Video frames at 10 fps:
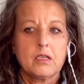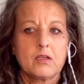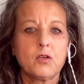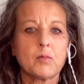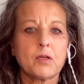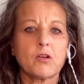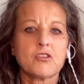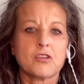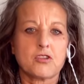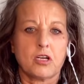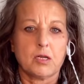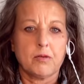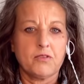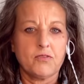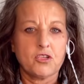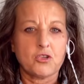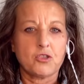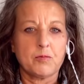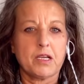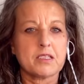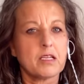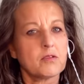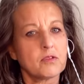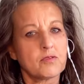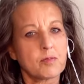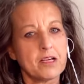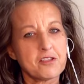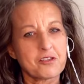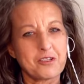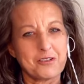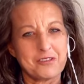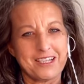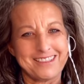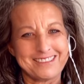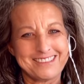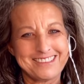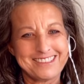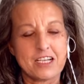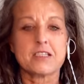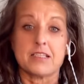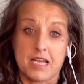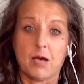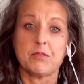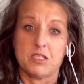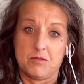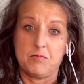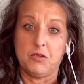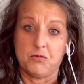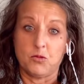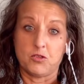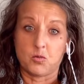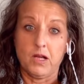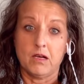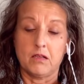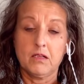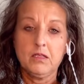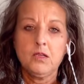nobody wants to stock up on inventory because they don't know if the price is going to go down, because that's happened before as well,